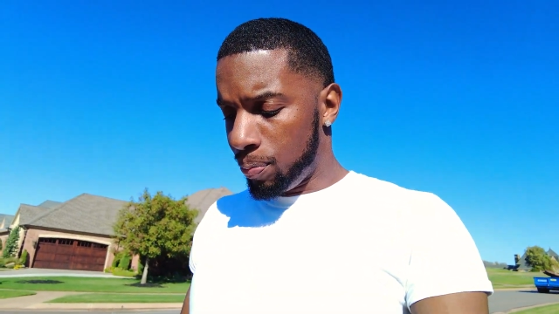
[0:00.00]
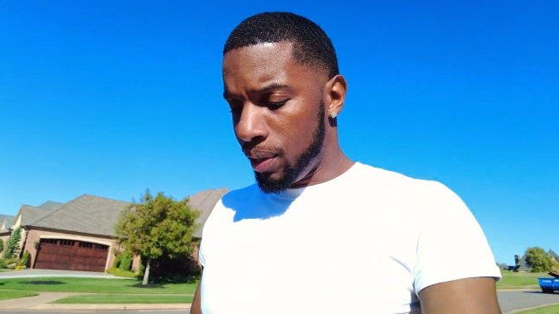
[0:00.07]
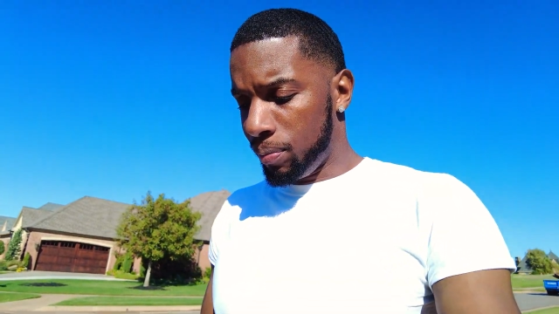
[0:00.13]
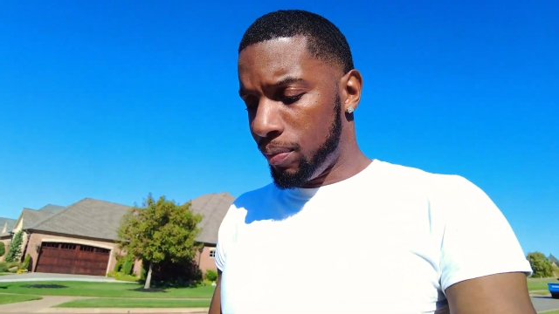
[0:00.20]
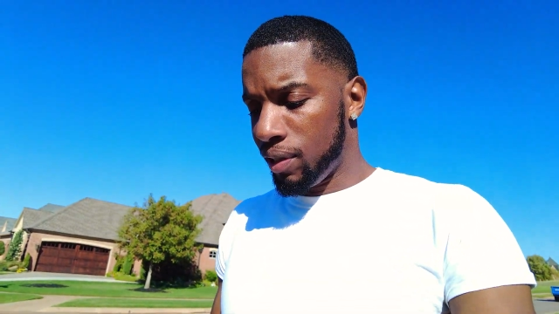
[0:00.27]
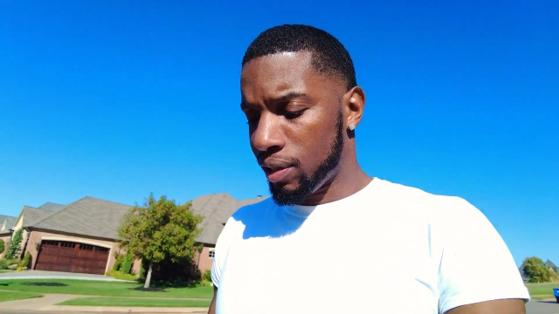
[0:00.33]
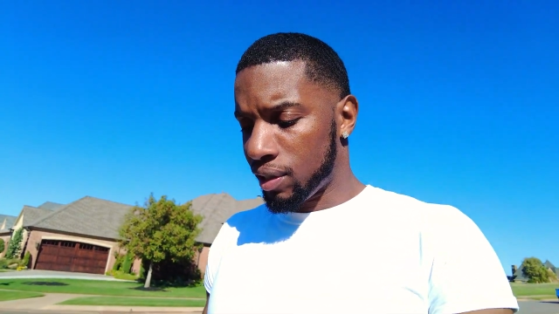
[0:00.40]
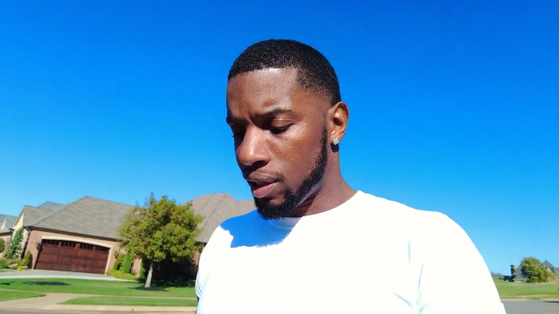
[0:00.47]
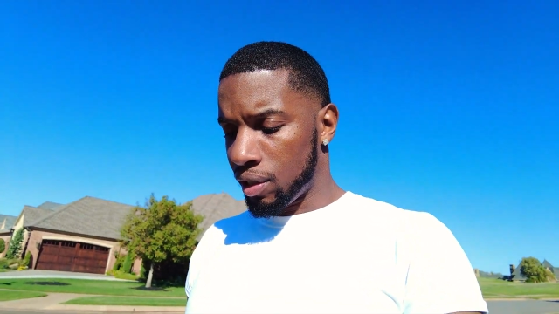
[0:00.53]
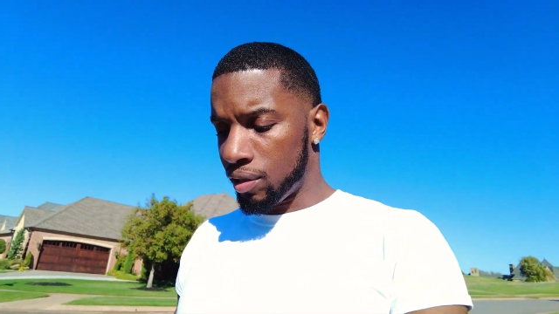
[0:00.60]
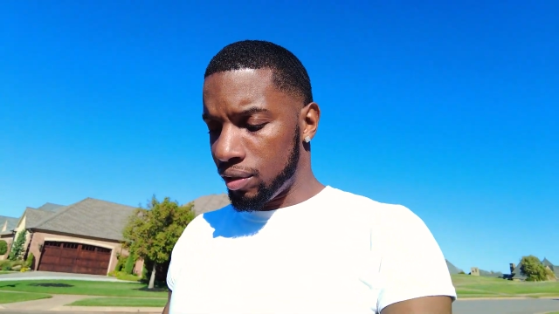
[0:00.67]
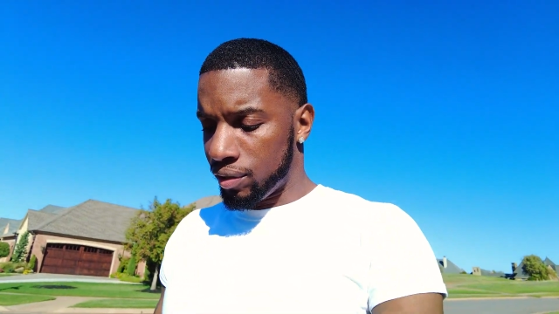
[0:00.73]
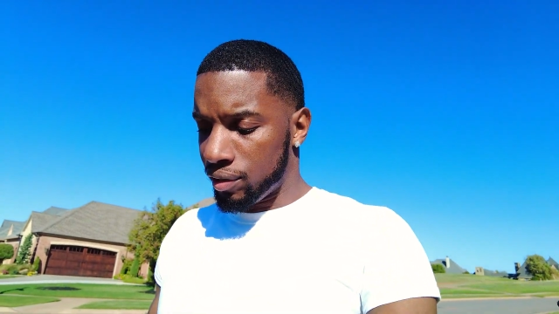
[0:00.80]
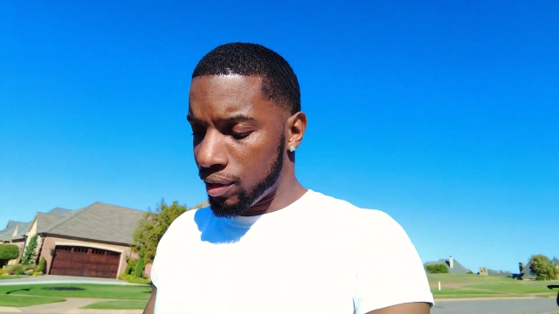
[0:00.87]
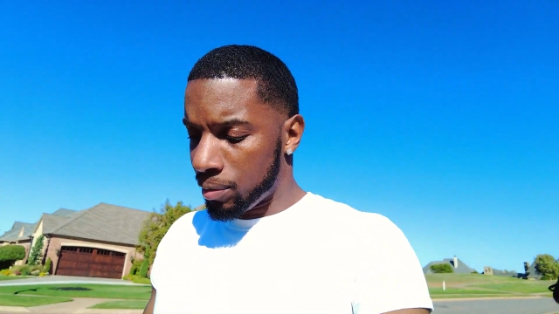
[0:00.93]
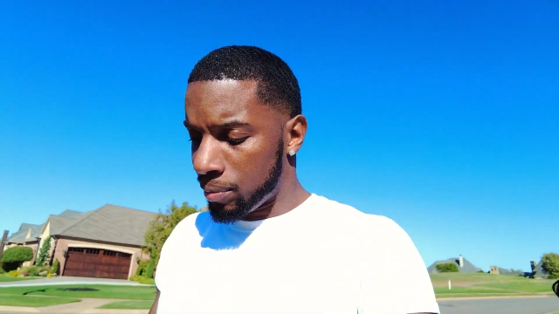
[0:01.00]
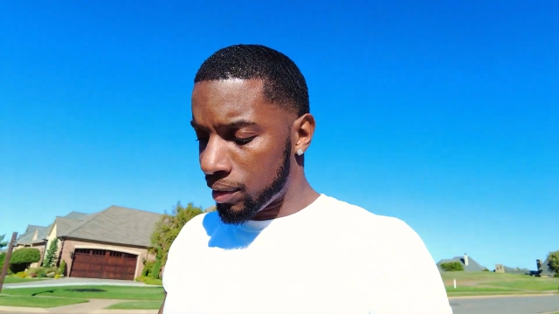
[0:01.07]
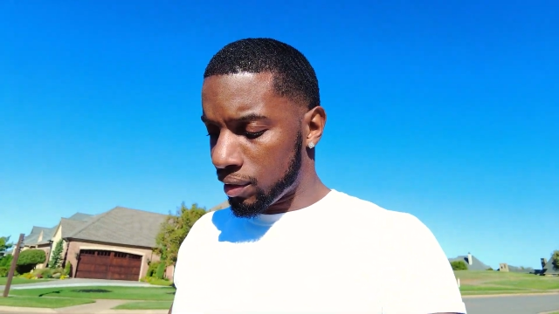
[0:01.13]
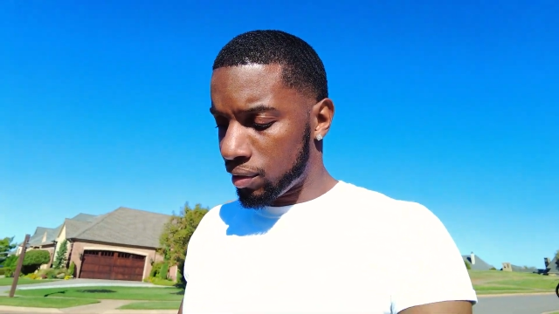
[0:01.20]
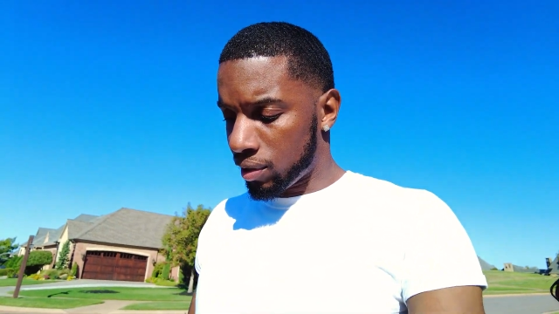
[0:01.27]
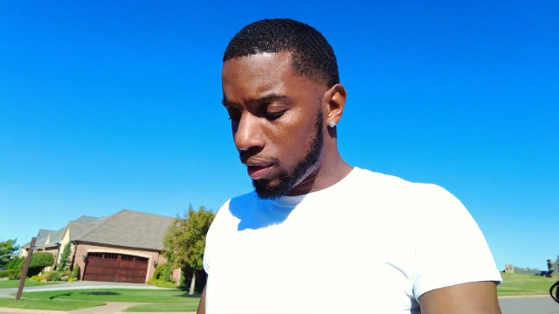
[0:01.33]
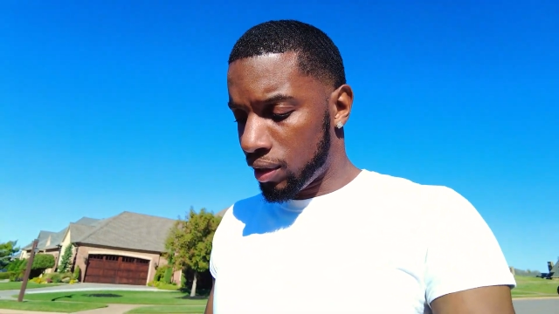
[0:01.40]
peep this though. I'm
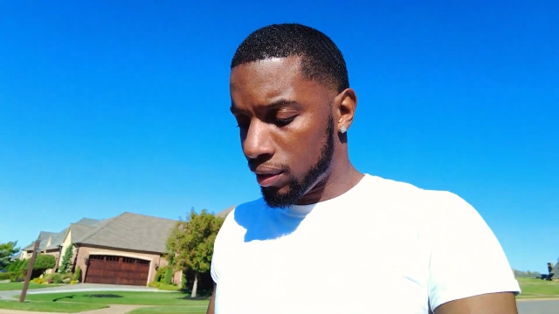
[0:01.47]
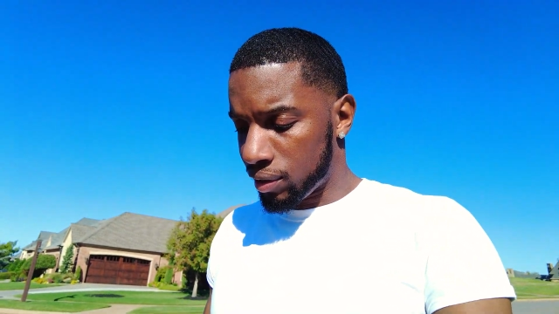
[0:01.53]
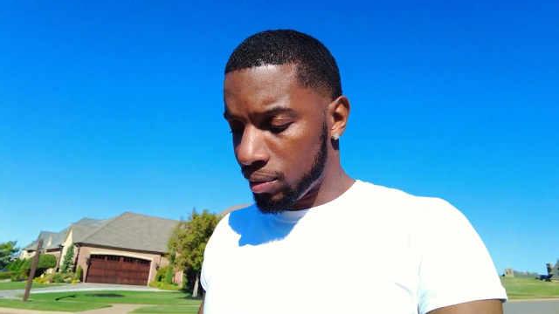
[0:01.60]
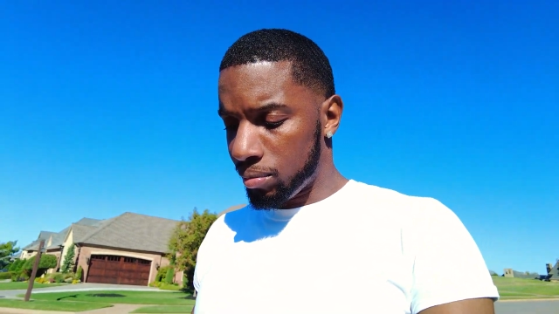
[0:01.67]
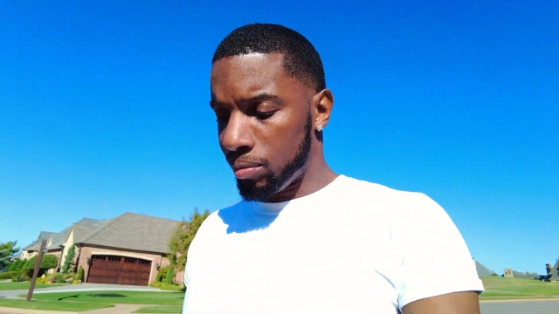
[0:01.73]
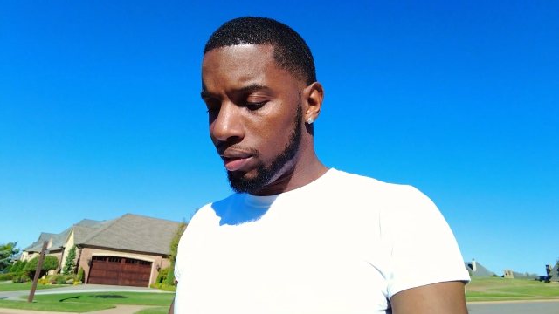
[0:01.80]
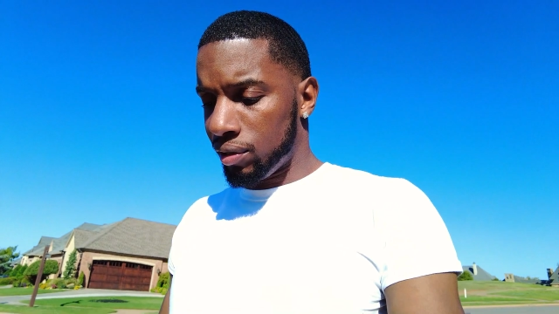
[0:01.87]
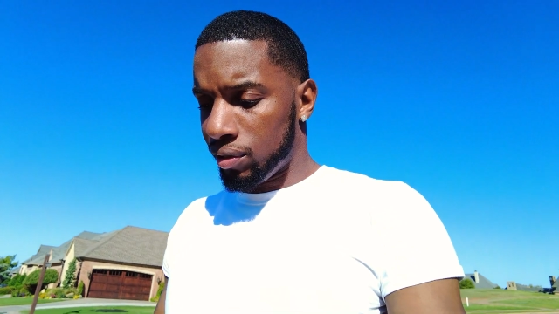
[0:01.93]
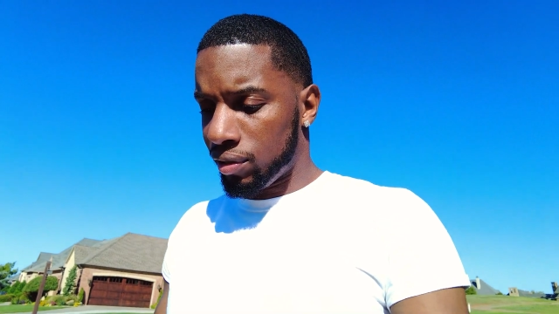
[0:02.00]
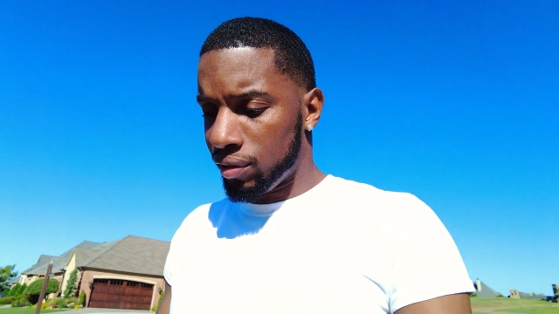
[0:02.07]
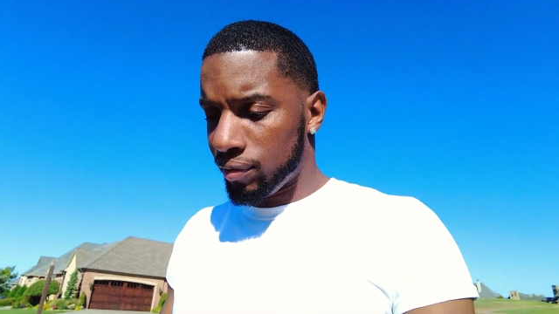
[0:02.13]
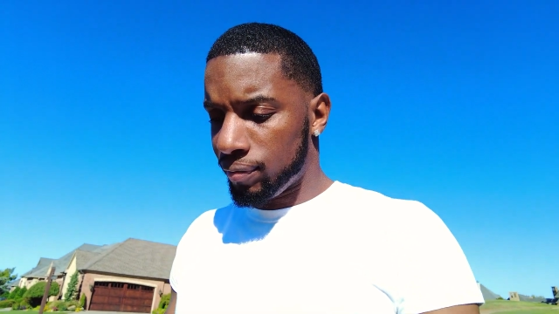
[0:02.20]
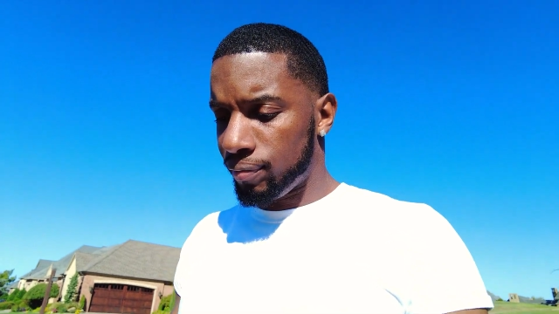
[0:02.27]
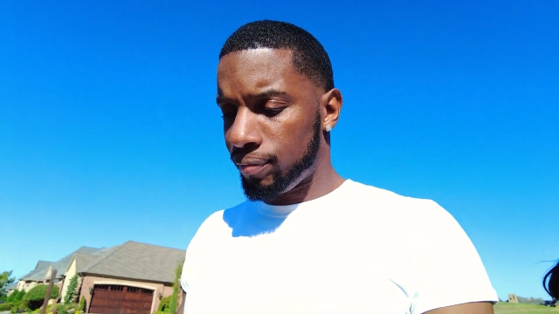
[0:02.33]
about to show y'all something else.